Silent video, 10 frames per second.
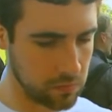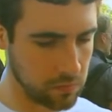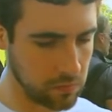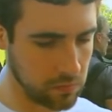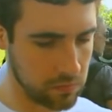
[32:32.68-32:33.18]

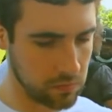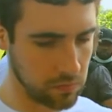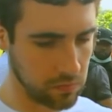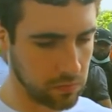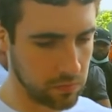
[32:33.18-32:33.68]

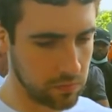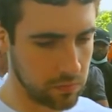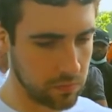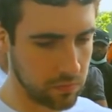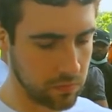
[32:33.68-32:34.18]

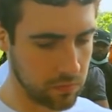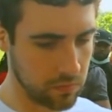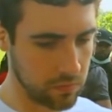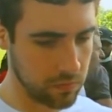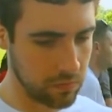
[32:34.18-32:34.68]

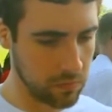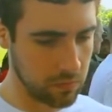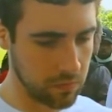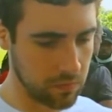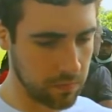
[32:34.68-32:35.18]

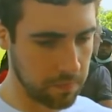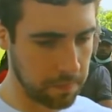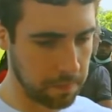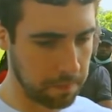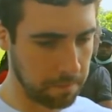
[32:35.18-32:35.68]

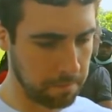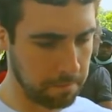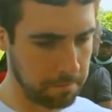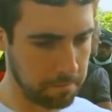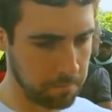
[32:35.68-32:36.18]

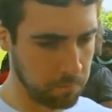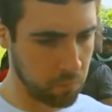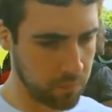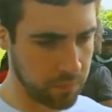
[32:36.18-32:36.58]
(silent)